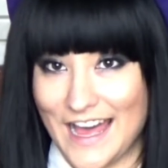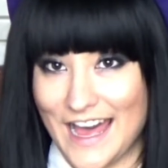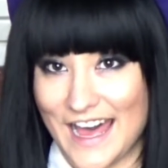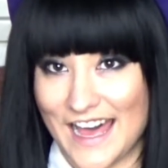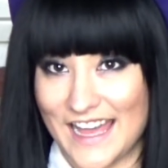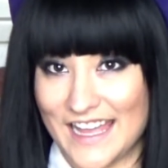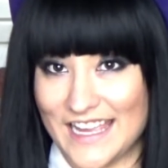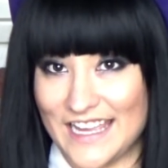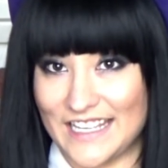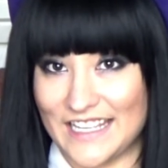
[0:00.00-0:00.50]

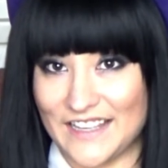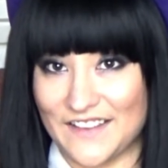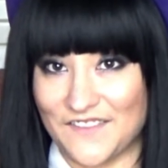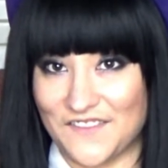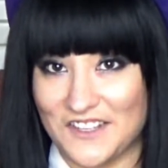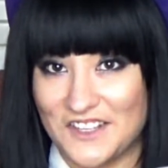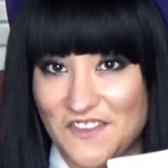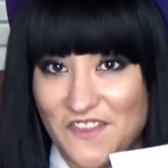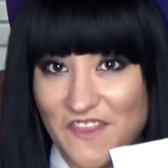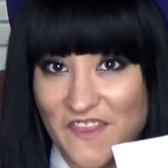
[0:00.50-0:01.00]
I
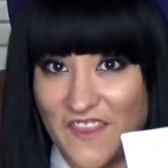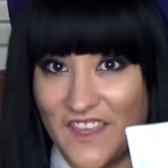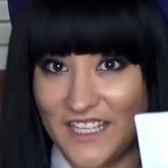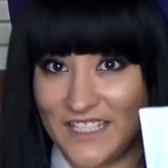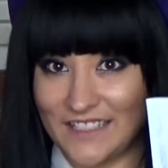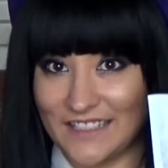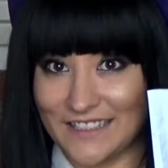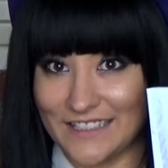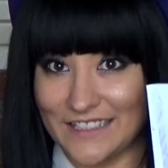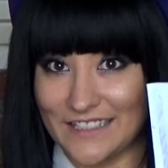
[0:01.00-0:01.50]
have in
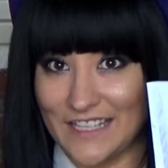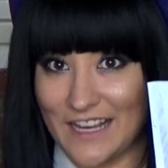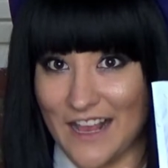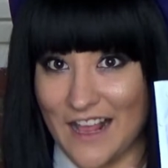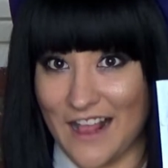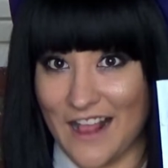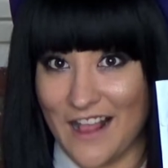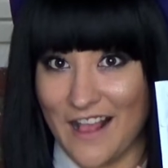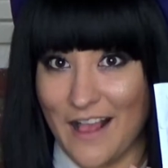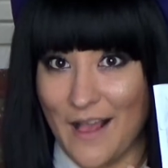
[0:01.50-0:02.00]
this
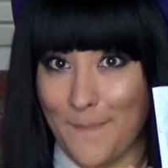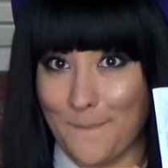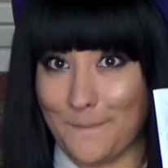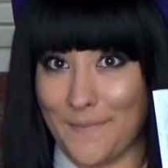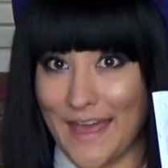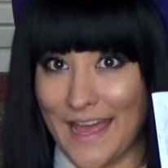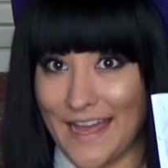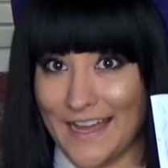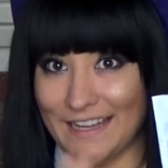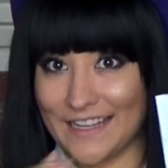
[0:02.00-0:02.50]

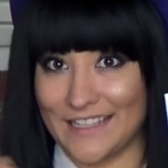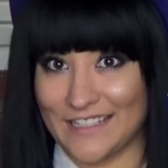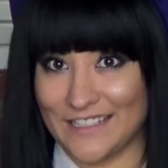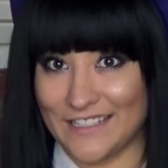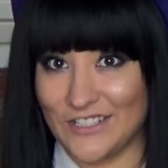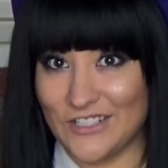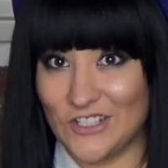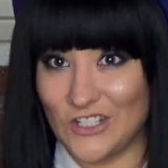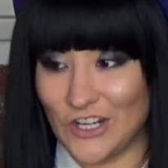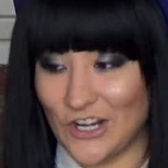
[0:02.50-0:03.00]

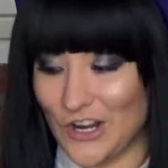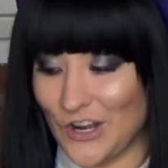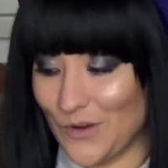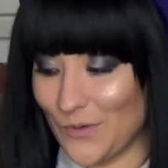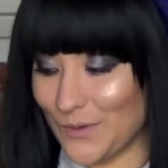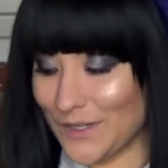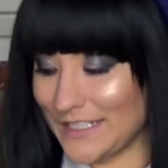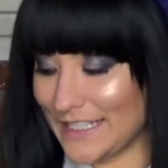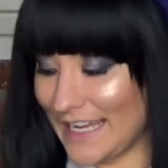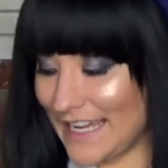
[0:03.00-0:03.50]
package
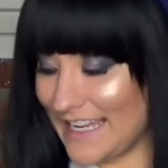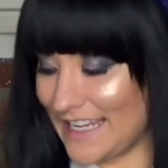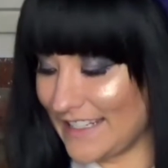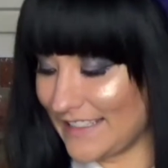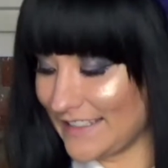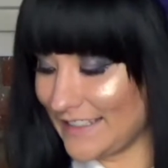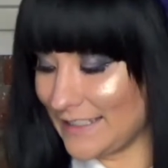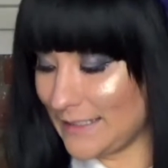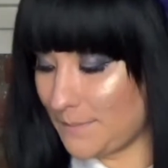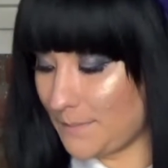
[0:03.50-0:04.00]
what I
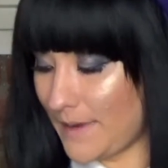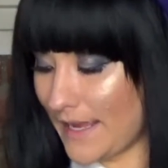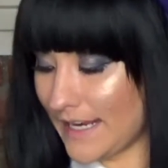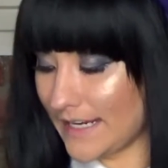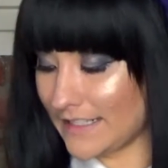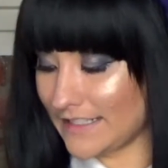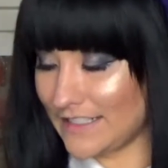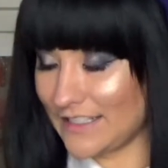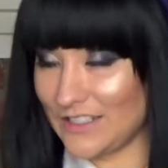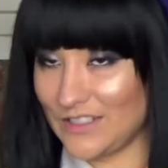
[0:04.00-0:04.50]

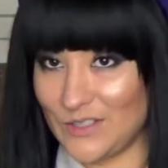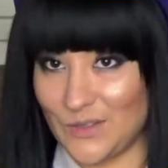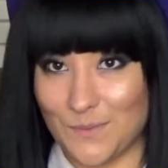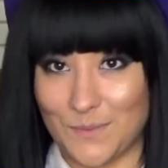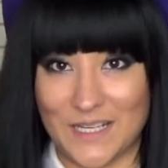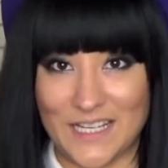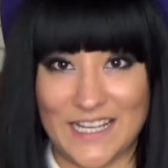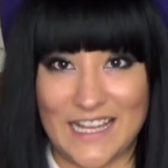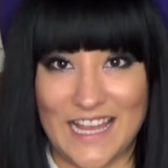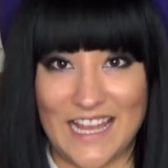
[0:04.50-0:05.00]
expect to
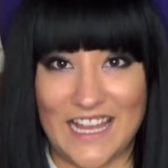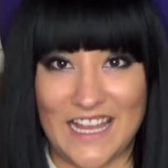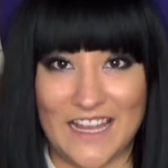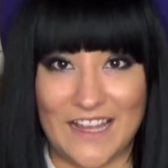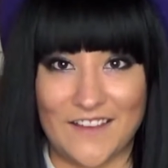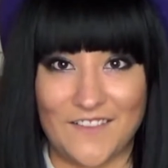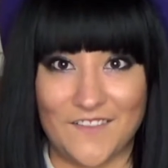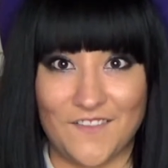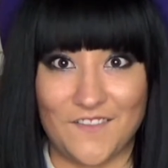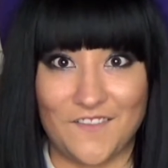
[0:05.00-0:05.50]
be
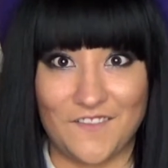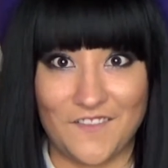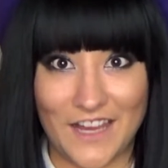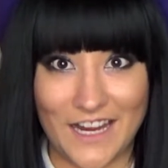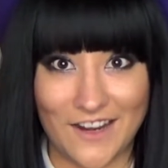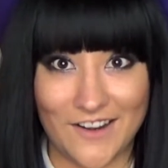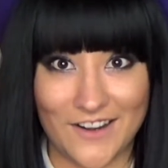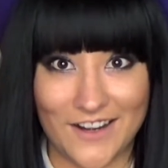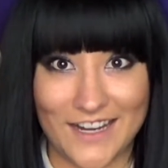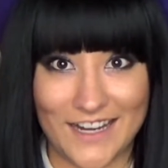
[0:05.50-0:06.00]
a
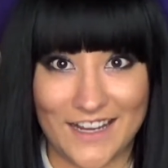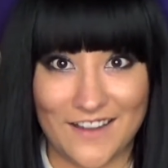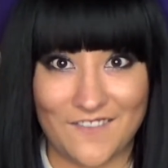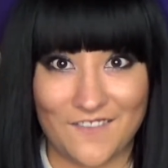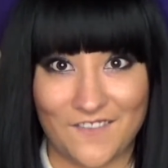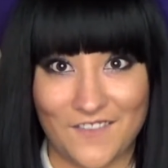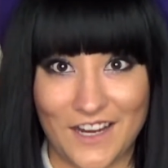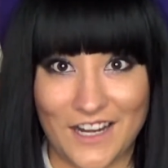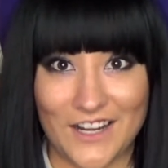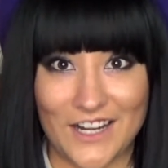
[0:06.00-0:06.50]
very,
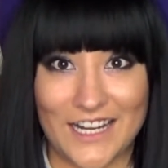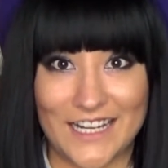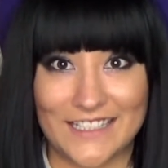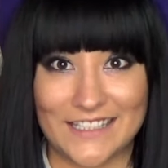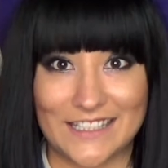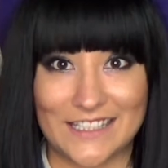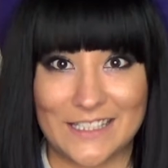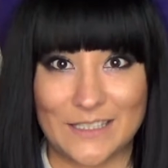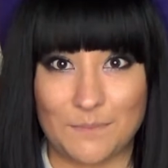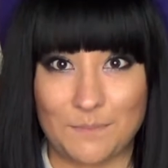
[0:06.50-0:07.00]
very
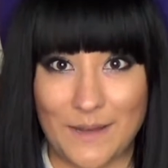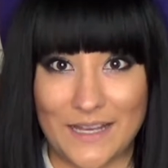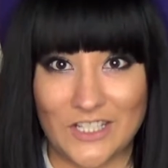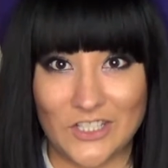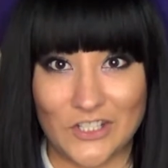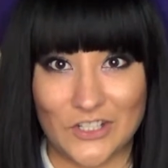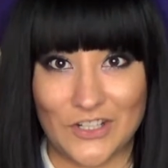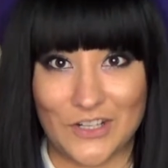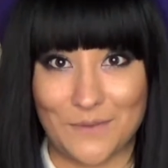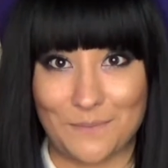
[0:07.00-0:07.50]

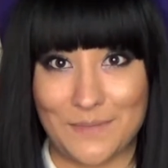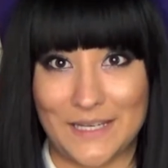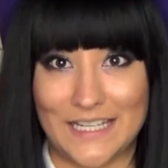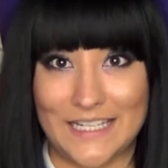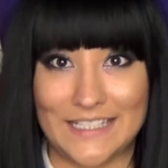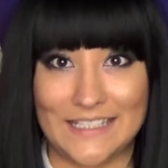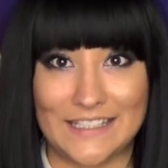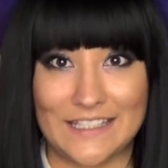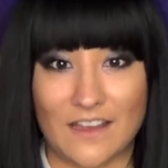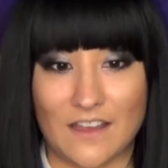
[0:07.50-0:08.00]
special
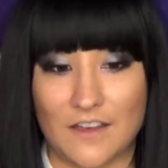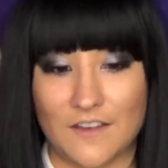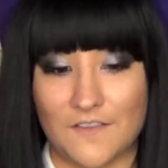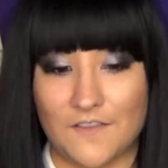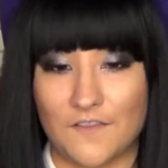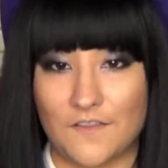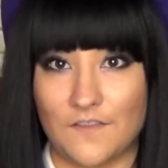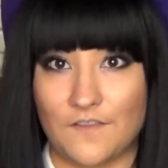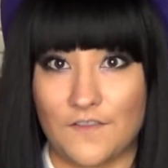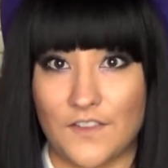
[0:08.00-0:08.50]
piece
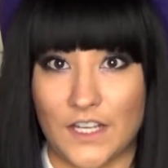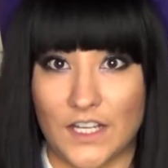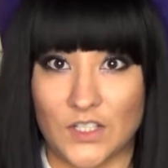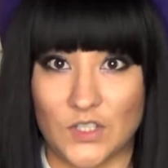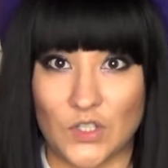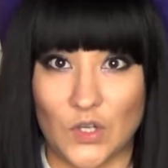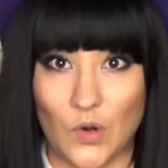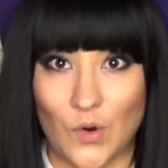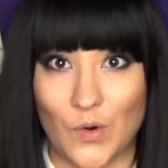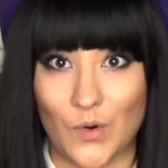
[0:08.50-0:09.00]
of
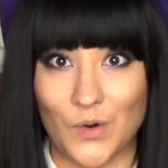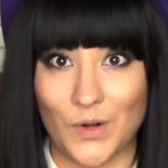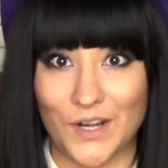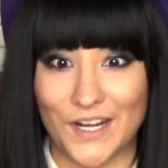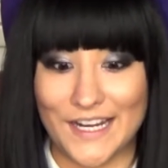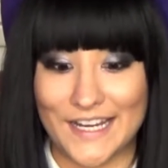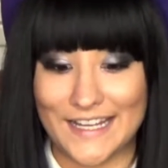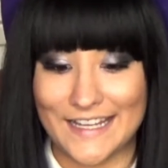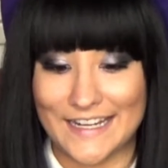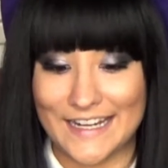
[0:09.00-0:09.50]

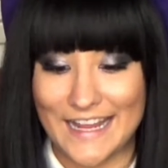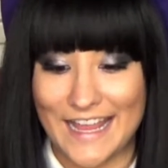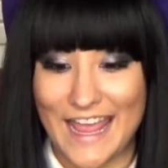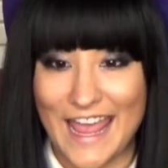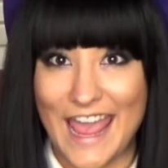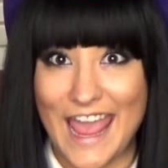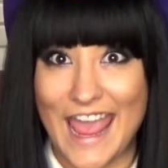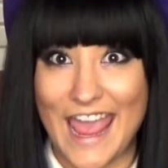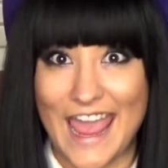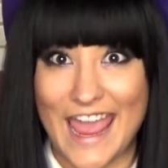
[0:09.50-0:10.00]
Victorian
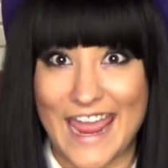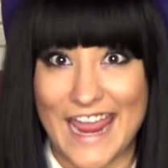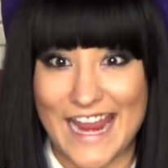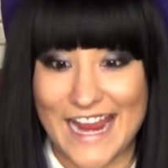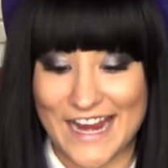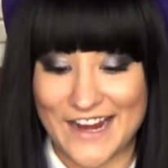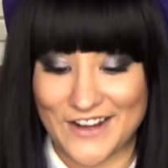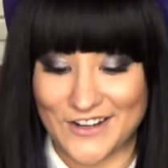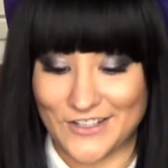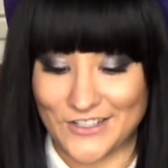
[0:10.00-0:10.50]

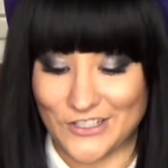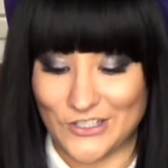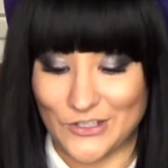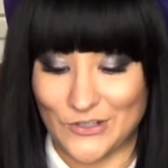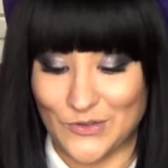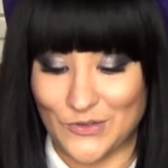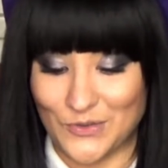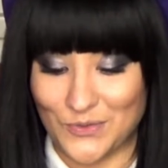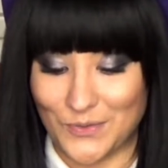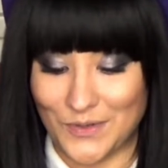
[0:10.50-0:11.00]
hair
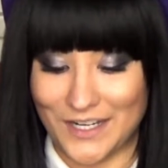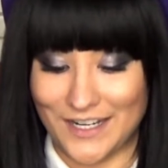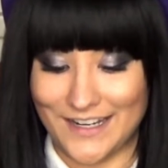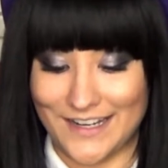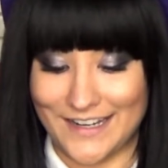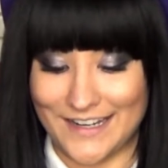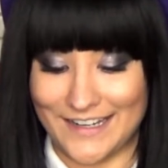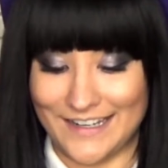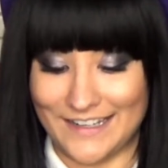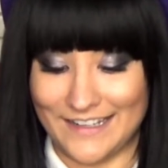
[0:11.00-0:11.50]

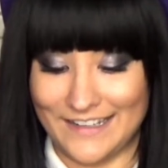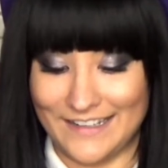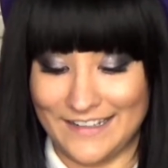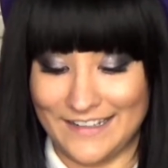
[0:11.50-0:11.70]
jewelry.